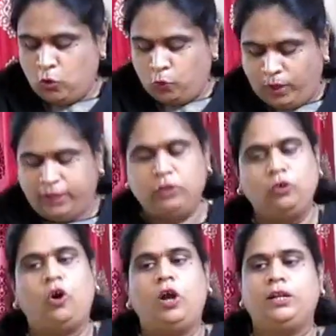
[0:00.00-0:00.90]
One you
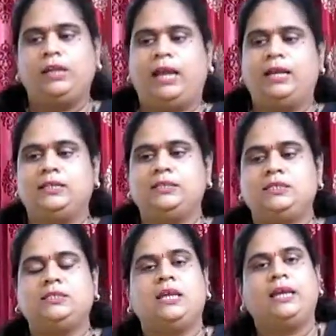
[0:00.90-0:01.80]
call it
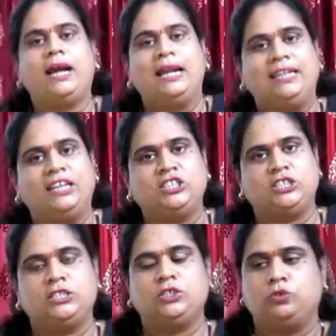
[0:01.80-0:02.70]
as
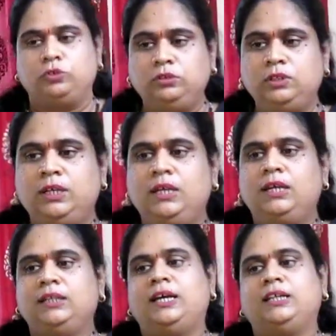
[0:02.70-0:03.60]
conduction zone.
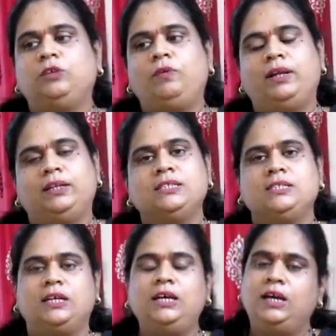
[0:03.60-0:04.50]
The other one is
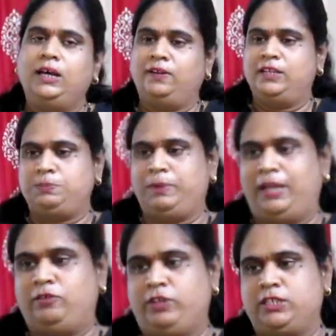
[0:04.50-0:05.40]
the
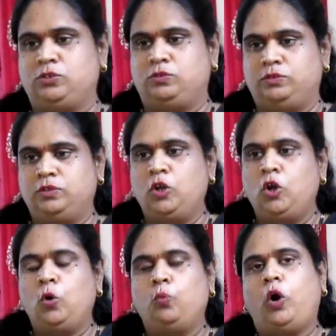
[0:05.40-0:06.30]
respiratory zone.
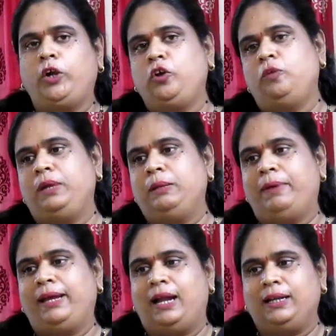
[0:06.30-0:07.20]
What do you mean by
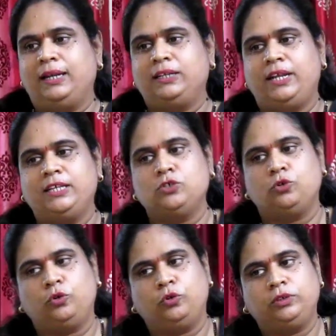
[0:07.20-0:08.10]
conducting
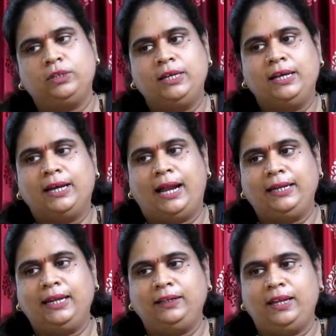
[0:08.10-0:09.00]
zone?
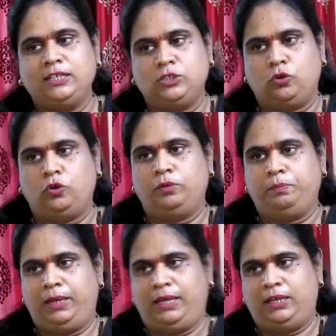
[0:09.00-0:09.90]
Conducting zone
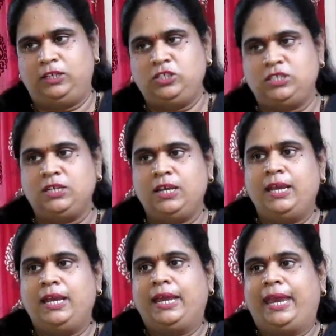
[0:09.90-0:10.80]
means
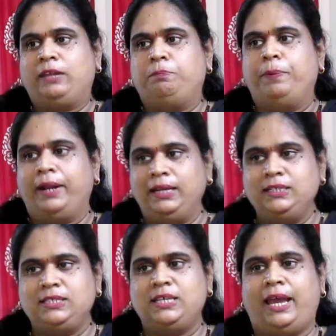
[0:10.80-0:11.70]
it
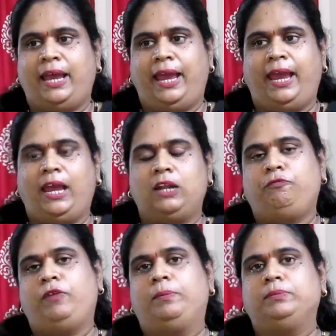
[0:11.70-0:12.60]
brings the air
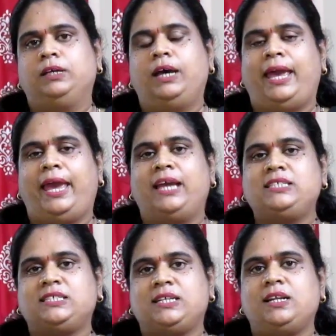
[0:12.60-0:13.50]
from the
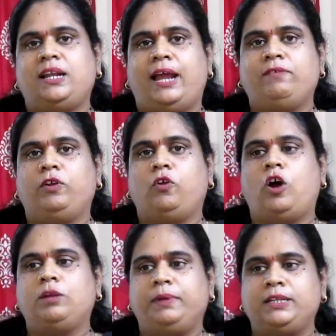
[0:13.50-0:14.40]
external
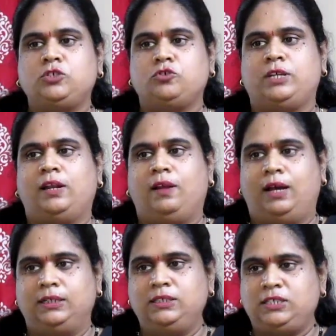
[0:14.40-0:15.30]
environment to the
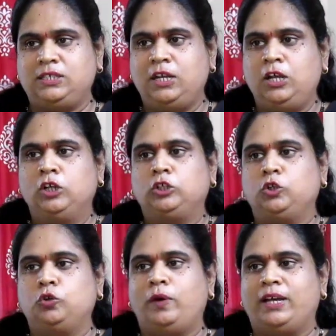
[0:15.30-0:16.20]
lungs
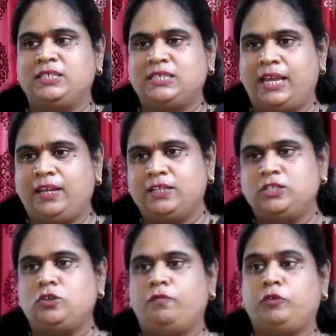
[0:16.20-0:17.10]
through a
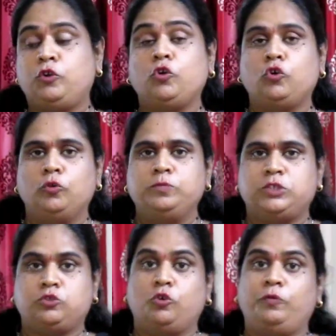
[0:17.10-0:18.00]
series of tubes
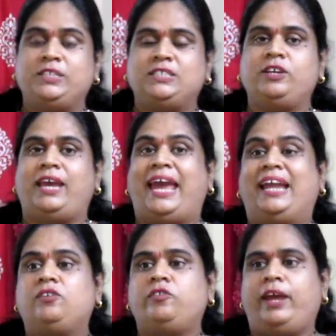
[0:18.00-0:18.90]
through which the
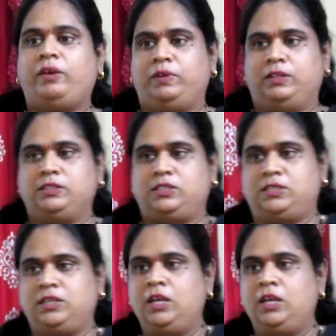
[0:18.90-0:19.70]
air travels.